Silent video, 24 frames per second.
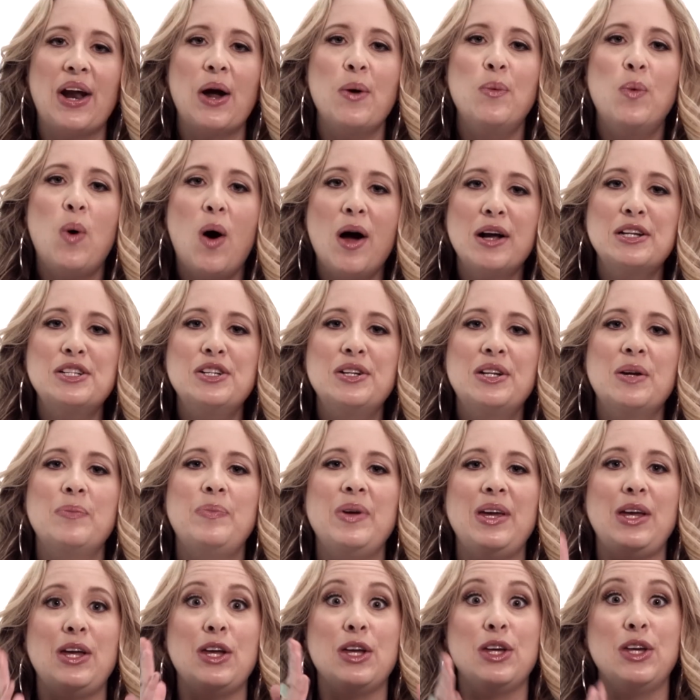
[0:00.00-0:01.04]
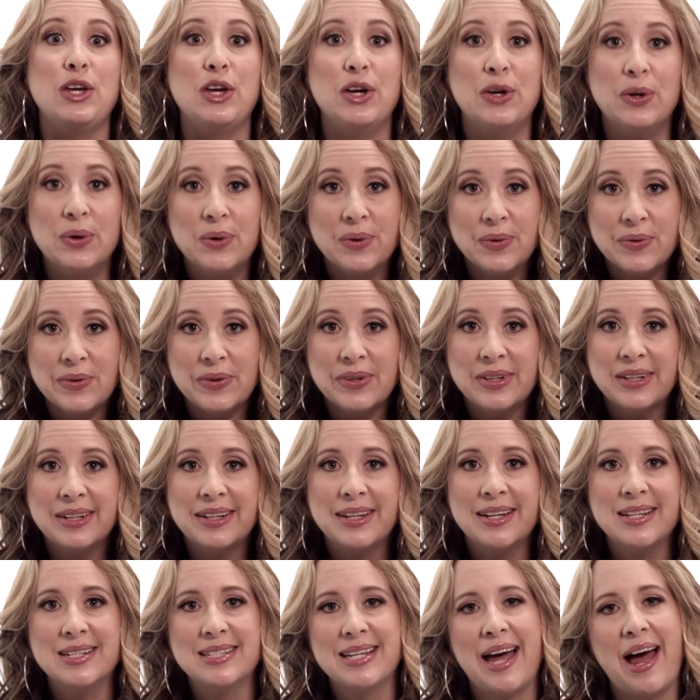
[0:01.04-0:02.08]
I want you to be you
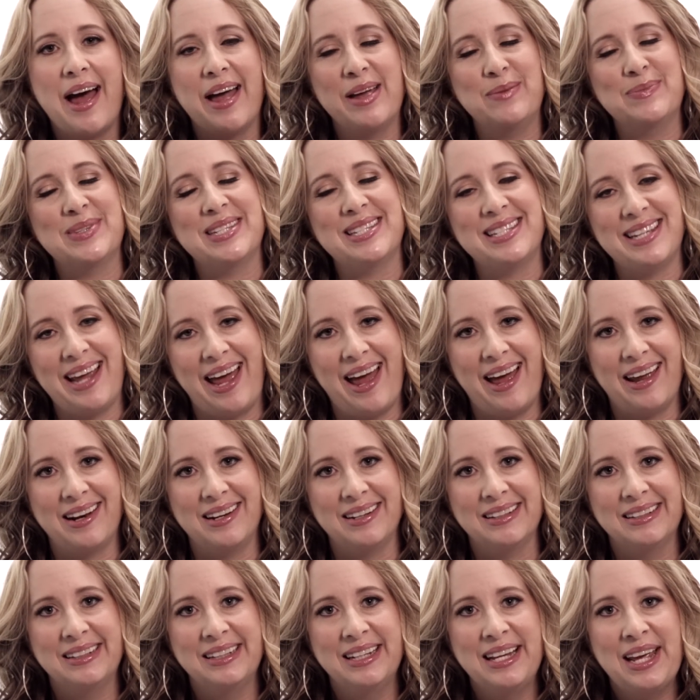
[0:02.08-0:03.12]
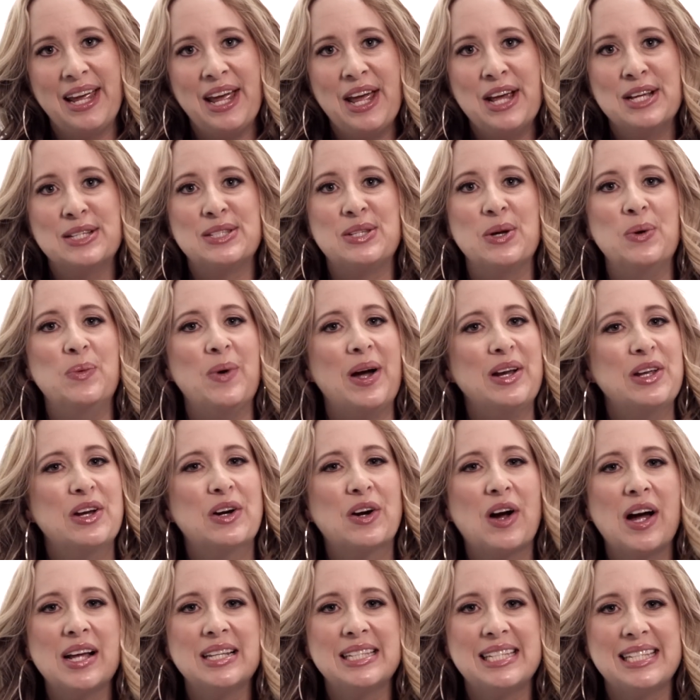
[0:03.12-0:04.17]
times 10. So when
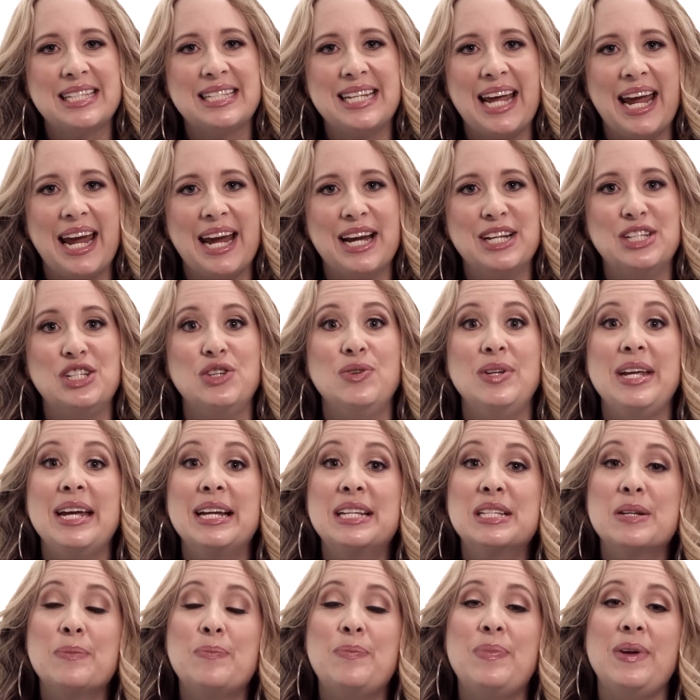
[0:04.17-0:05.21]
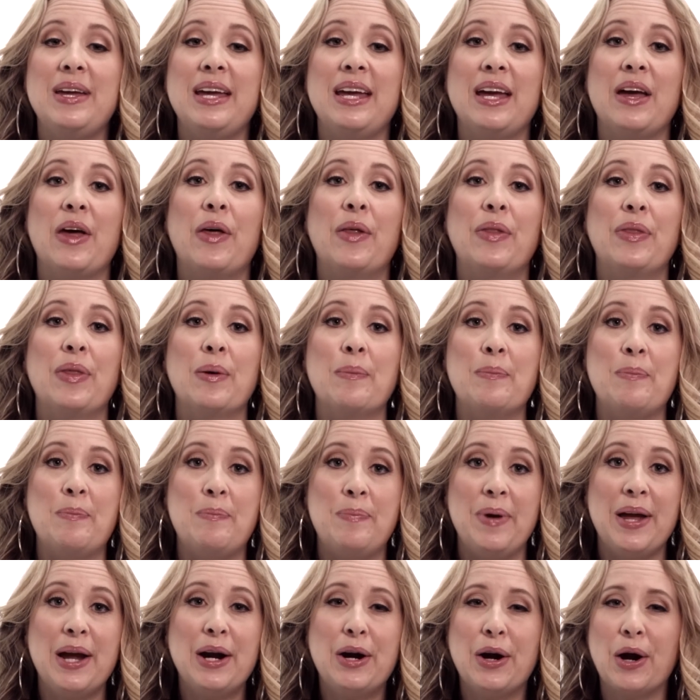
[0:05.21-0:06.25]
you're on stage, you need to be the
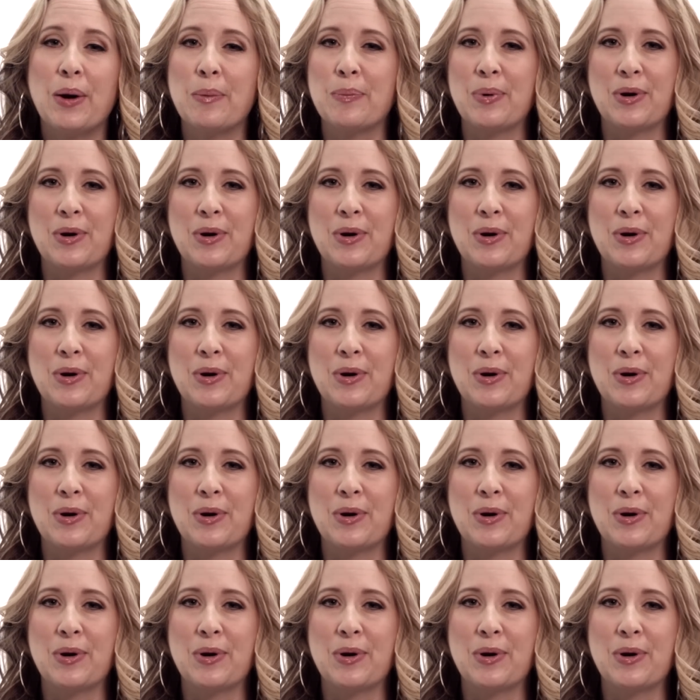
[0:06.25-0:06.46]
bigger